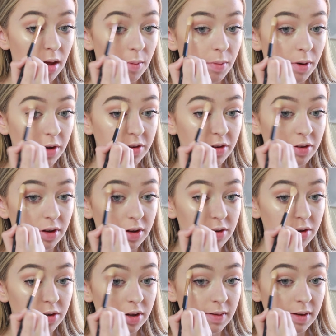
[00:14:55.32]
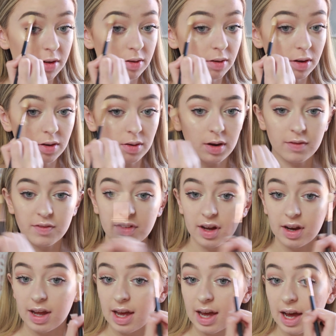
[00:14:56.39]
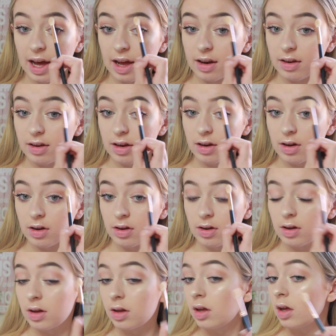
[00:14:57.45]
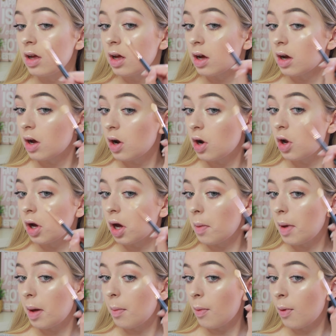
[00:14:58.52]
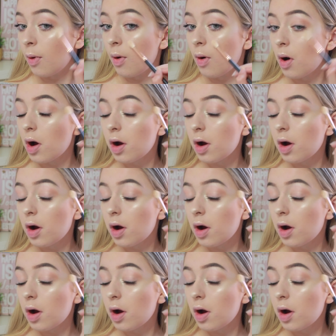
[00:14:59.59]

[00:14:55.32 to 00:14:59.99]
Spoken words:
but I just like to do it so I know I've done it and, you know, can look a bit more